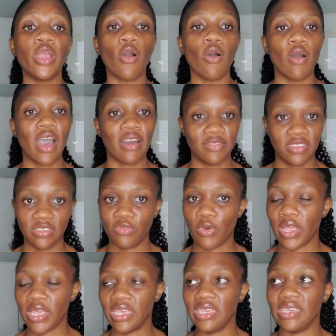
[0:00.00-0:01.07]
all have
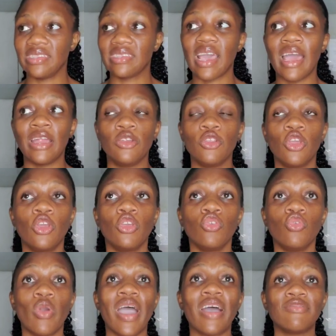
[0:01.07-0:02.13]
different kids and
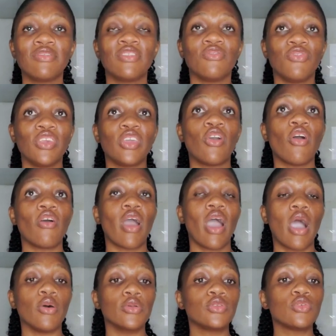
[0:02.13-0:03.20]
you have to figure
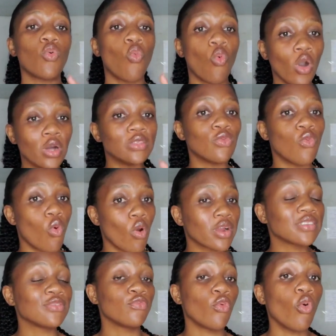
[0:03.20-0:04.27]
out what
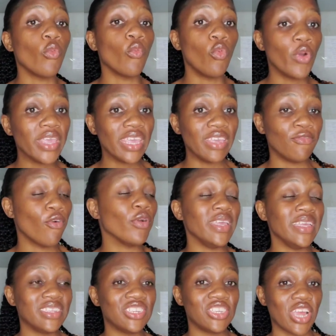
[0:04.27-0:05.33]
works for for
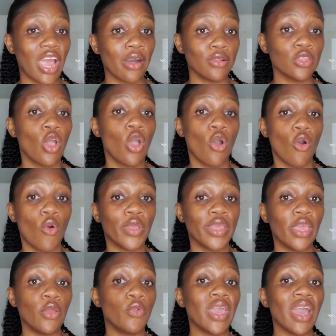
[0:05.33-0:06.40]
each child.
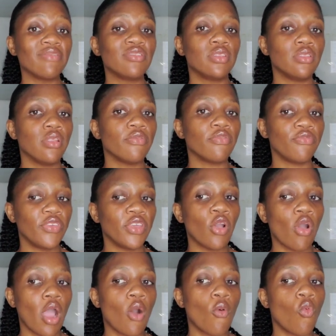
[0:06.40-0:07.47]
Okay, we have to look, figure
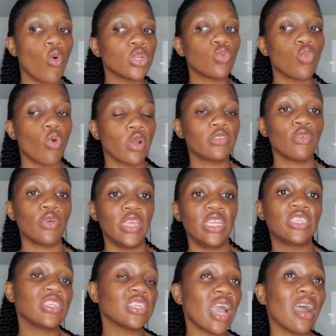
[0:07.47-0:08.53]
out what works for
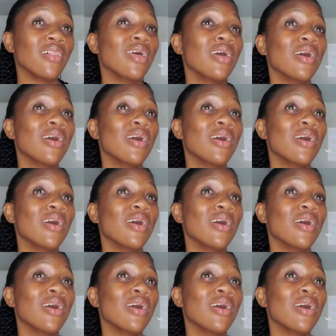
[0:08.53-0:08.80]
each child.